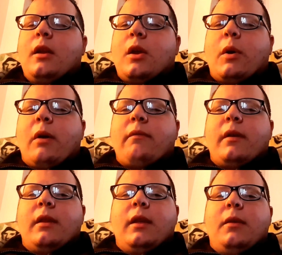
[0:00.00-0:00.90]
I
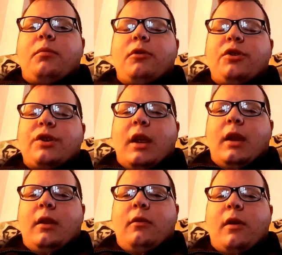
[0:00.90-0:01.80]
really
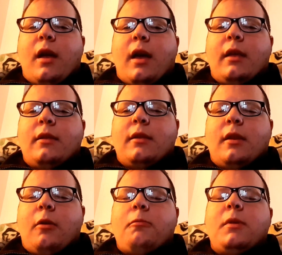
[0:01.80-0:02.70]
appreciate you guys. It
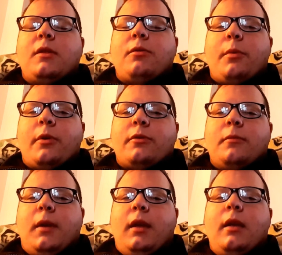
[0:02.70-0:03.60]
means the world to
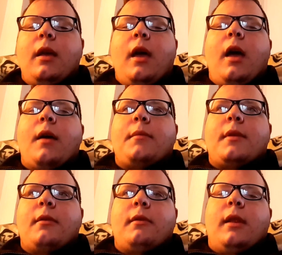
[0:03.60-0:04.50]
me. I'm
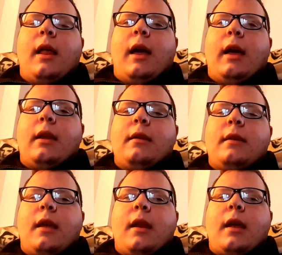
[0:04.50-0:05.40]
so glad
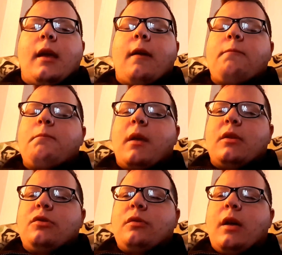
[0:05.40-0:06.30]
that I have
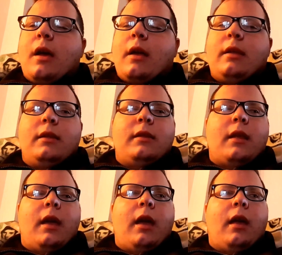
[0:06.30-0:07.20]
met you guys,
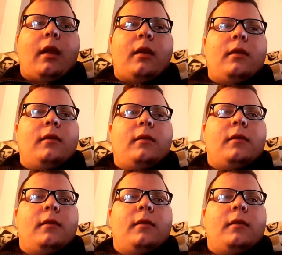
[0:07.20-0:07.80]
and